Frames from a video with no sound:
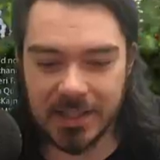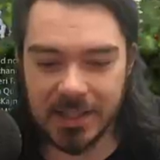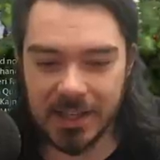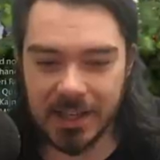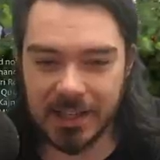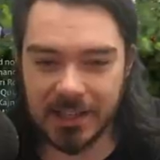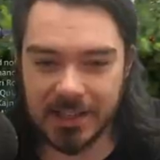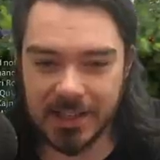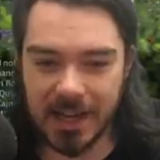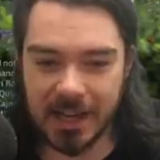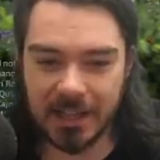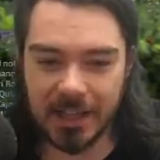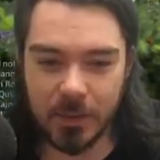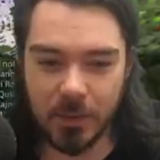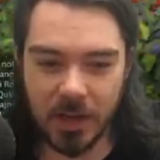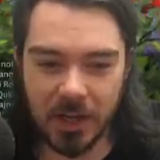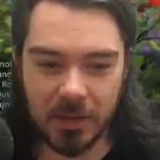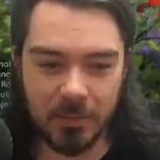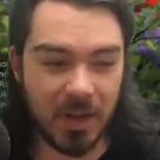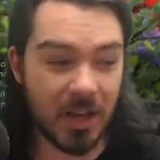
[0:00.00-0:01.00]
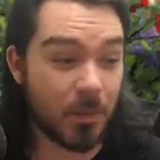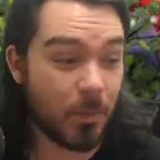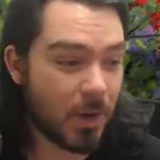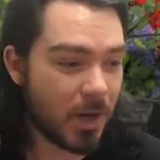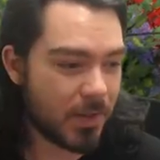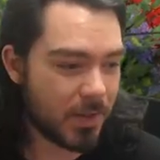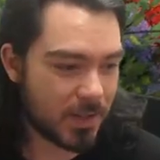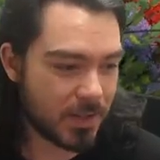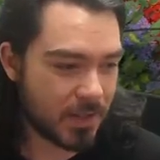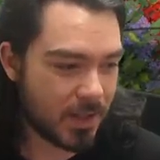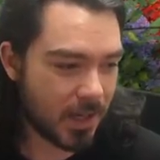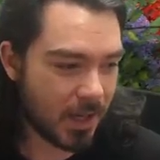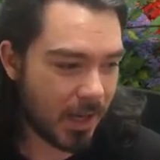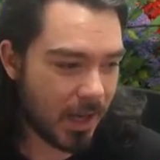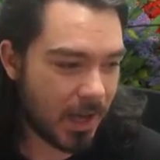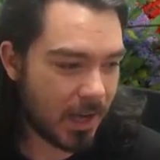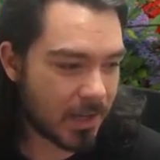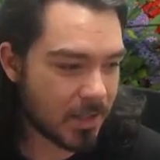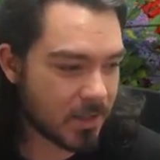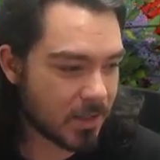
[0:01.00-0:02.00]
exactly what I mean and what this thing
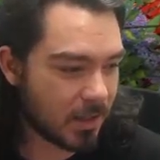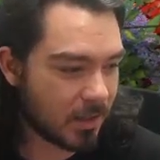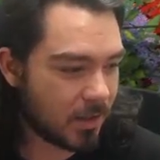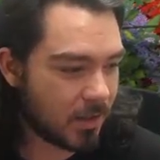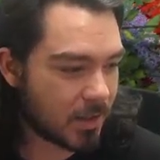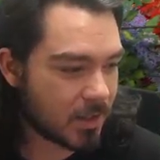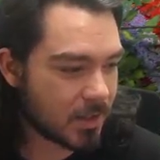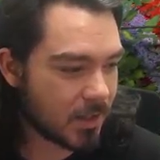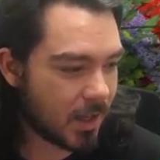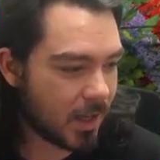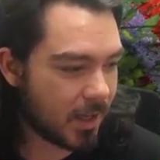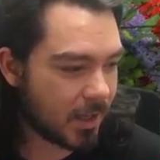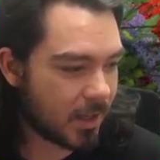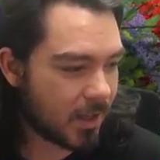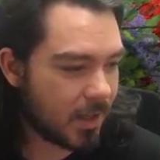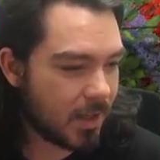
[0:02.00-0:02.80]
actually looks like.